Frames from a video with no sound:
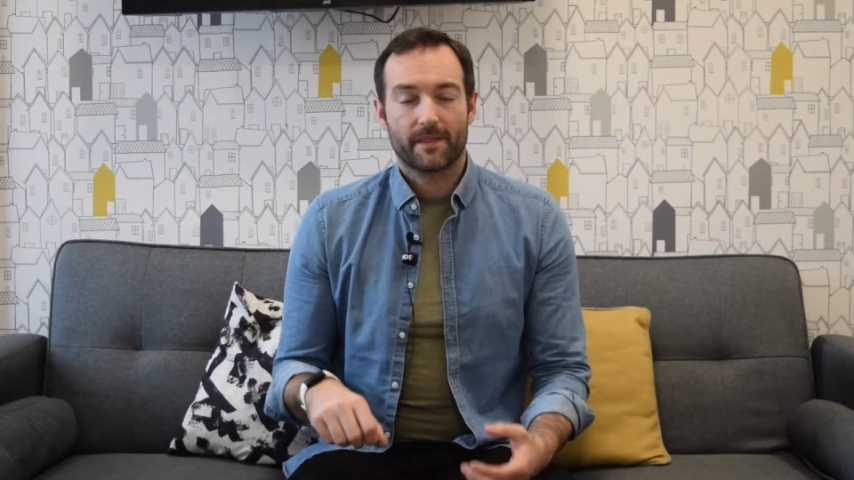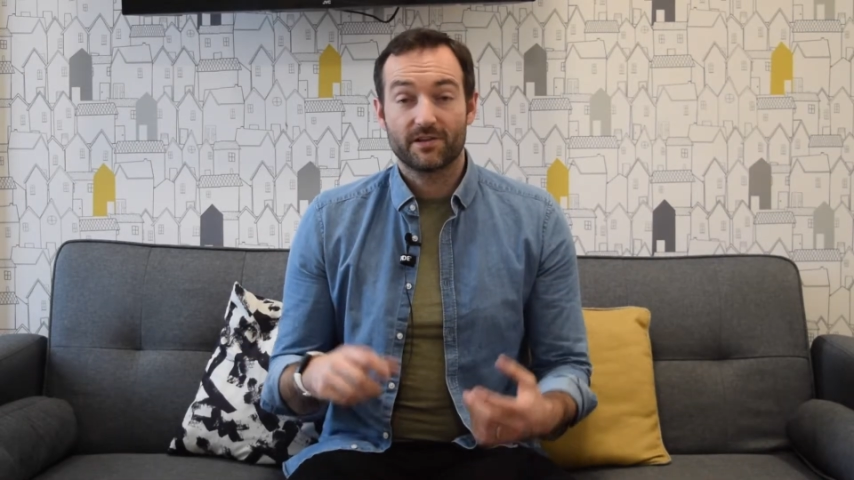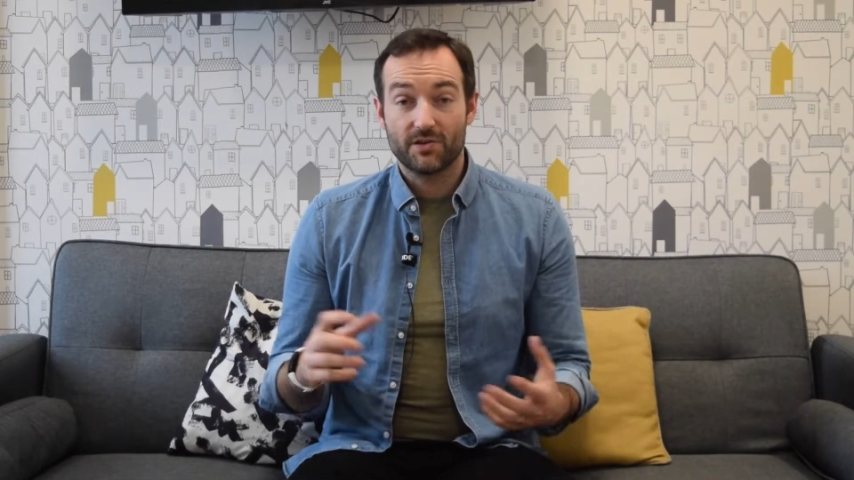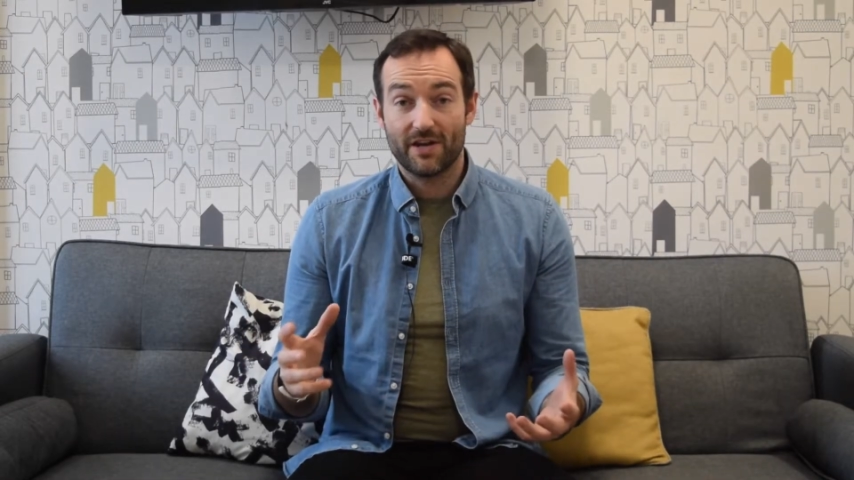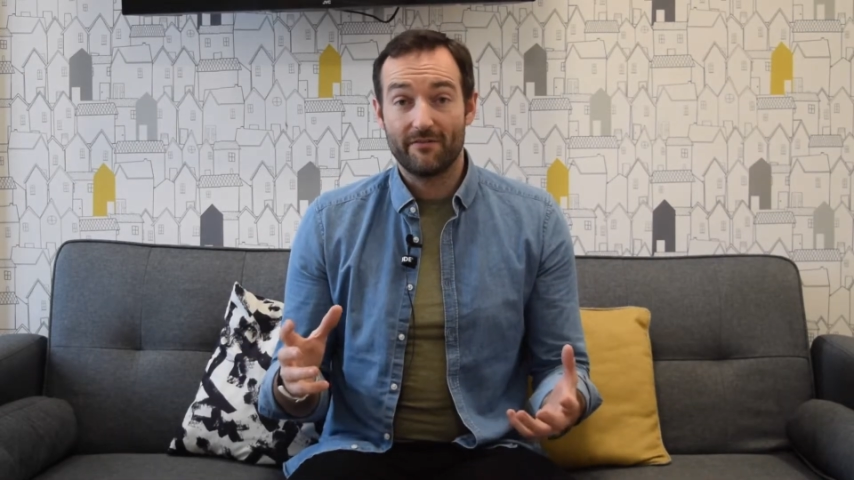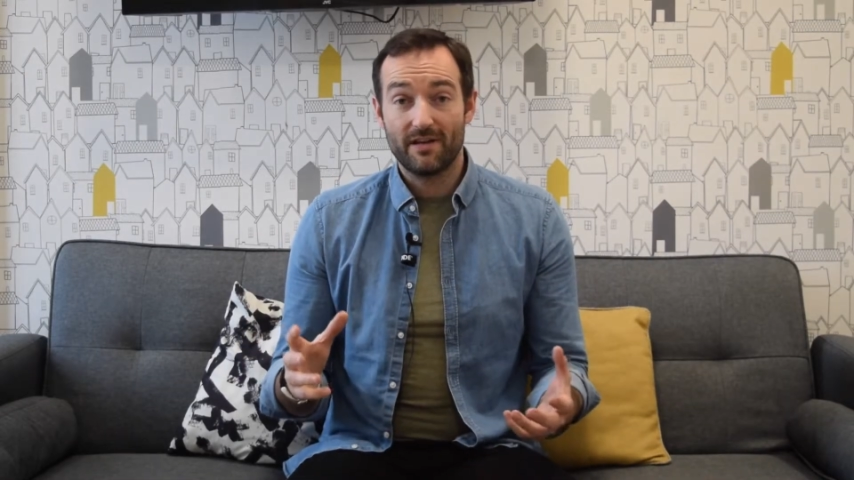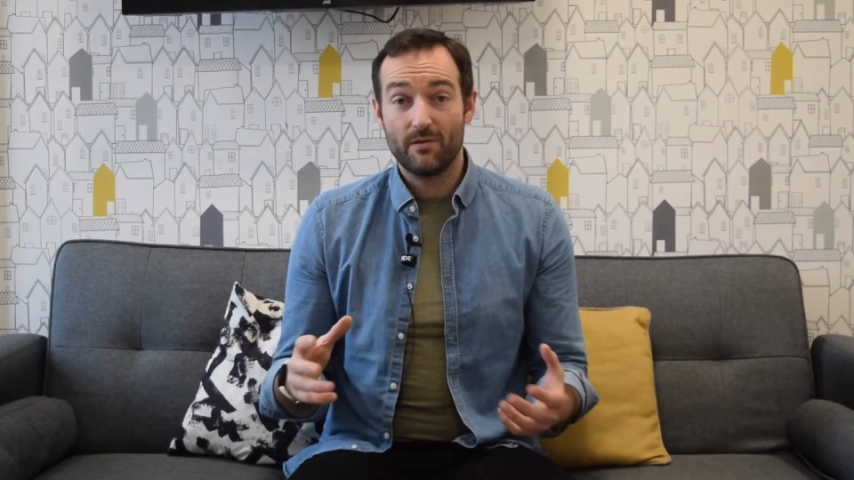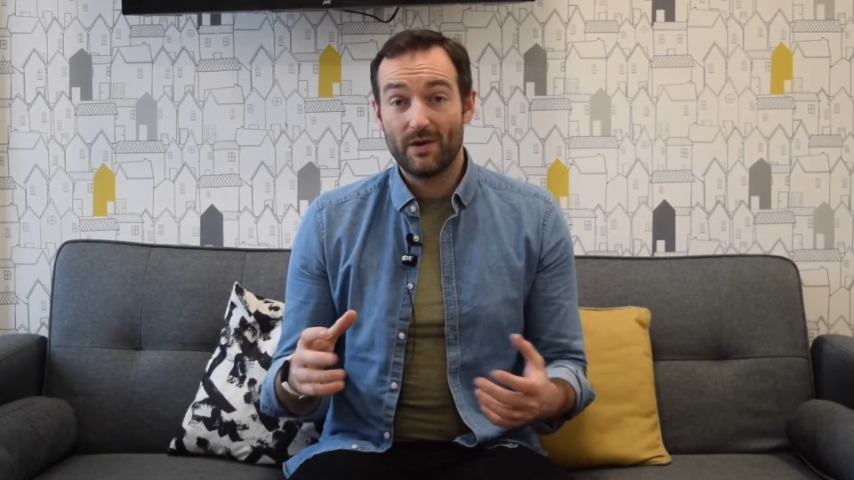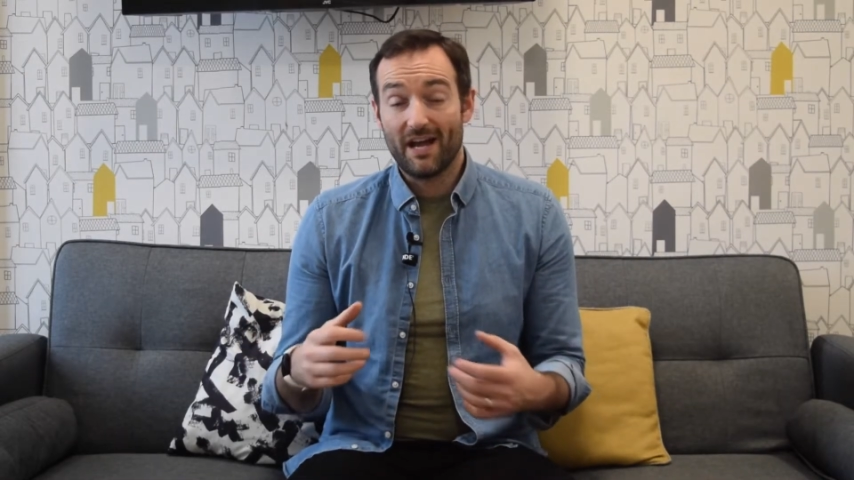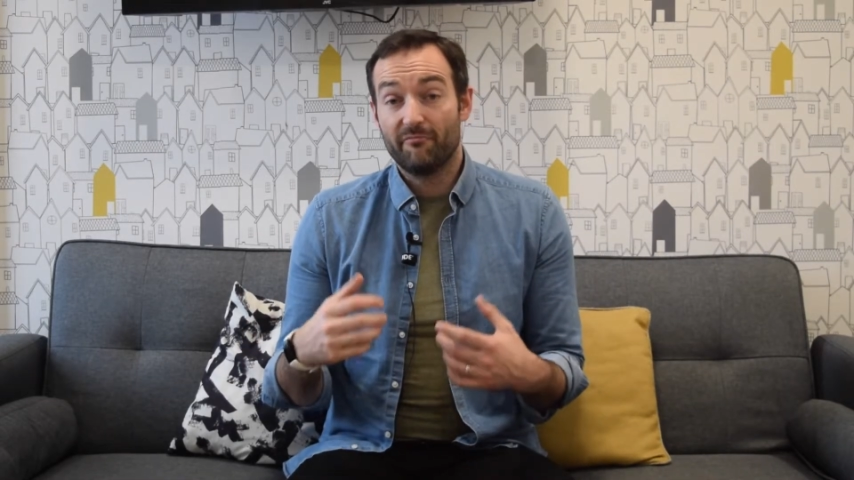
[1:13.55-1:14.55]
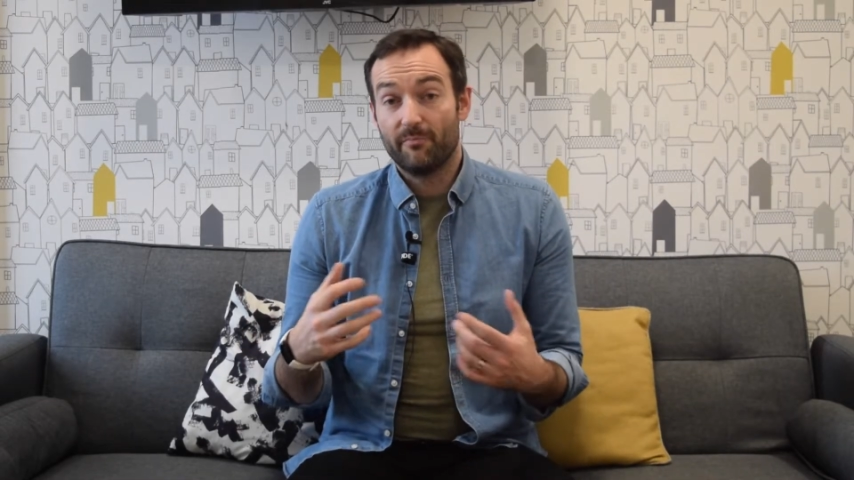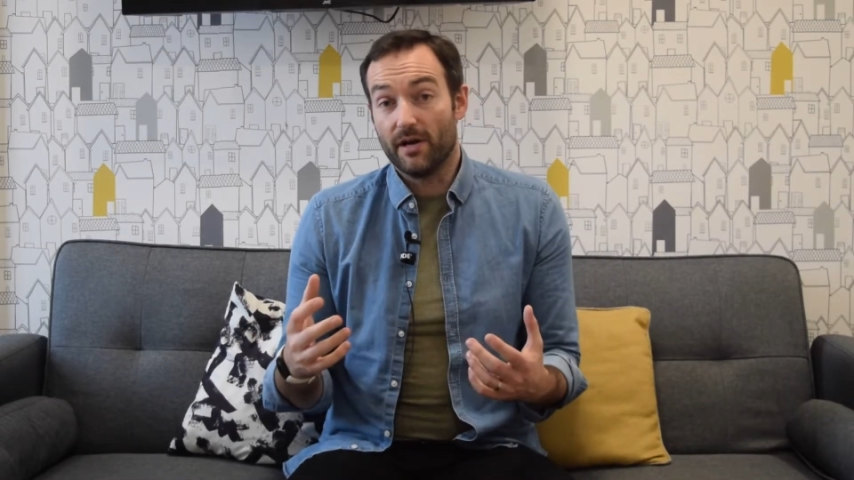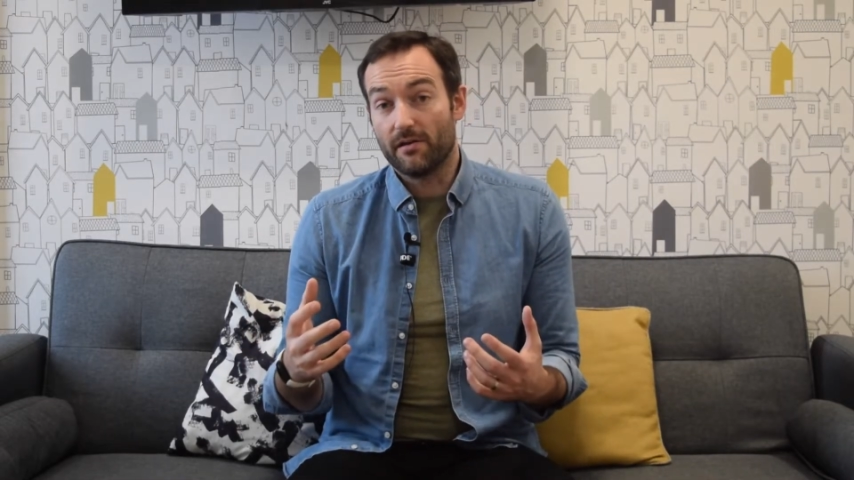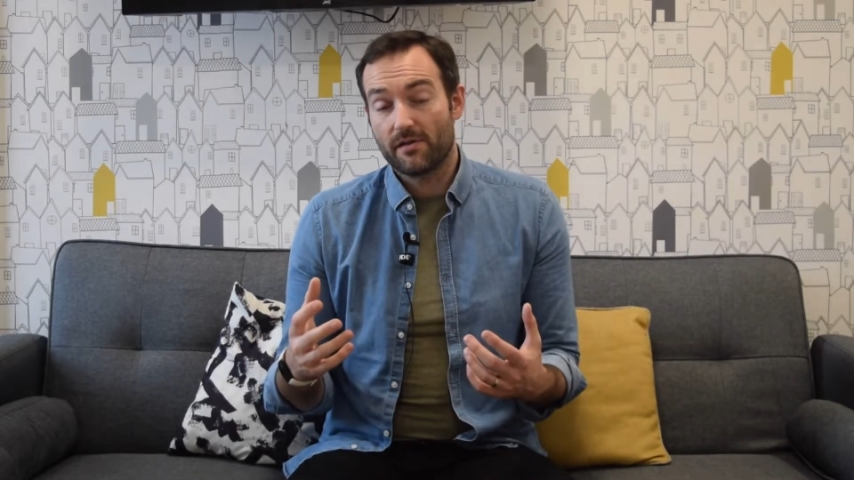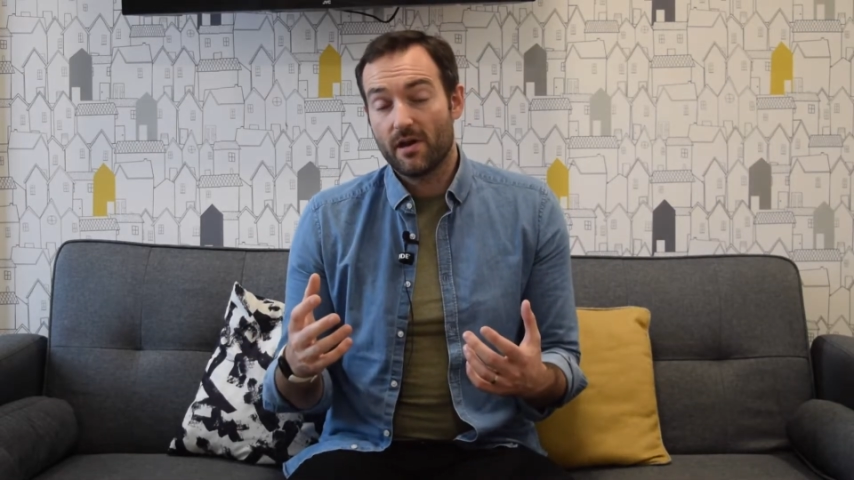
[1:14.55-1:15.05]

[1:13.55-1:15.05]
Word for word: So generally we have both.